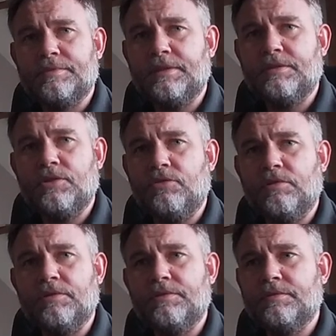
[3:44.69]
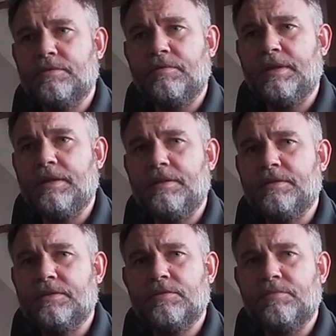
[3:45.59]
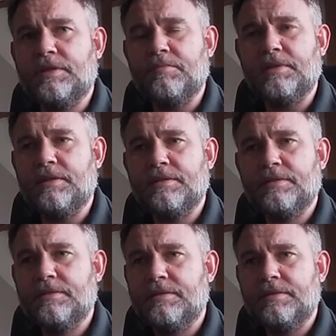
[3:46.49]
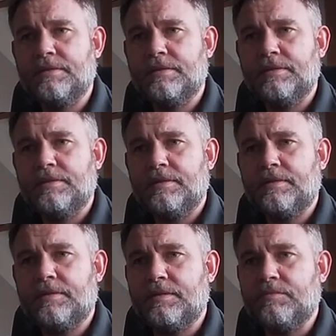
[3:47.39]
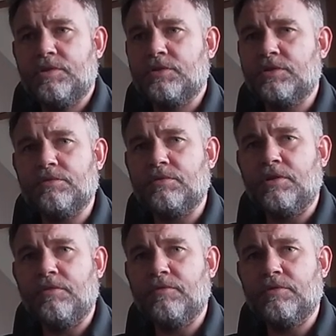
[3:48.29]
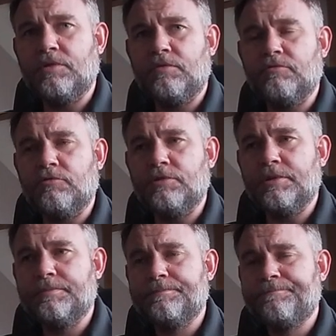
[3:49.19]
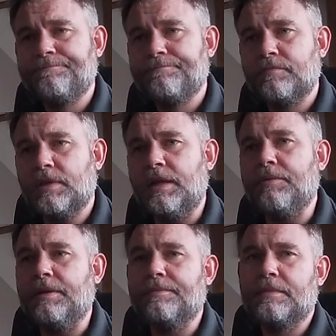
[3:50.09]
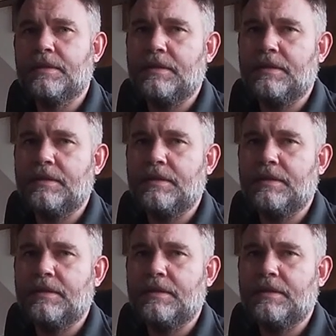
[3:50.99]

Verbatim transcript: 60 euros a radiator, sometimes less, um, just because of an over, over order. Anyway,